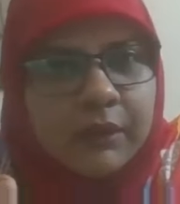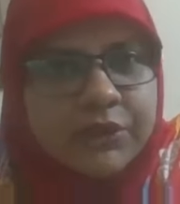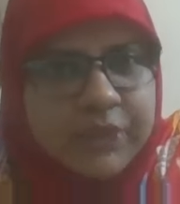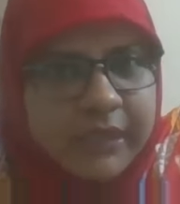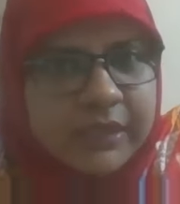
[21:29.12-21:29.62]

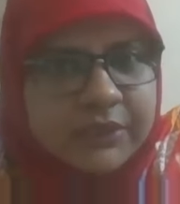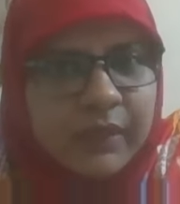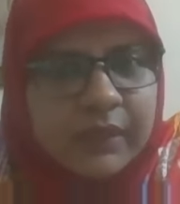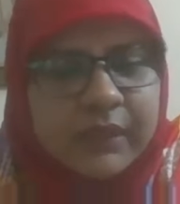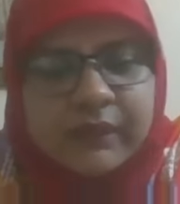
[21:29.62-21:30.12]
check its
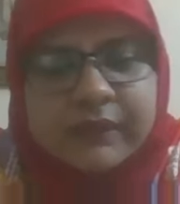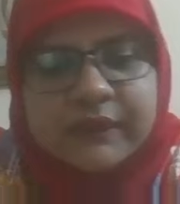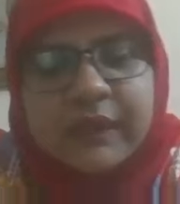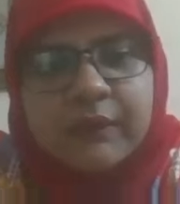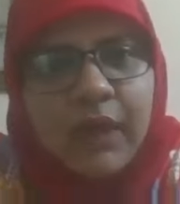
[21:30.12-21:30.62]
marking
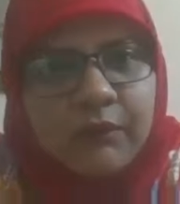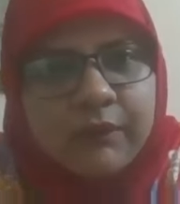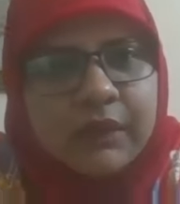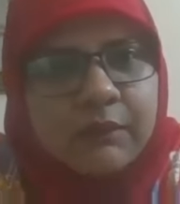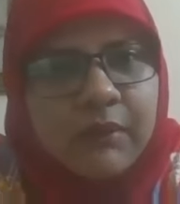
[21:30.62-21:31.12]
scheme, how
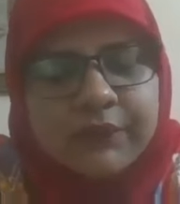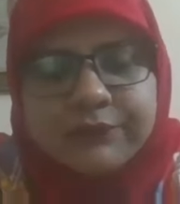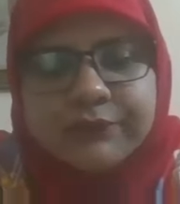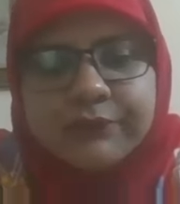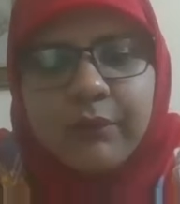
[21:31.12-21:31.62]
many marks
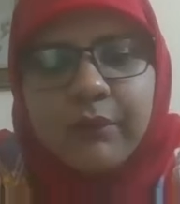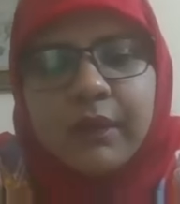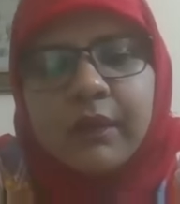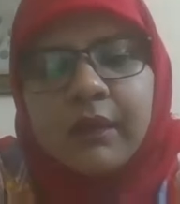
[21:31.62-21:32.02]
you scored,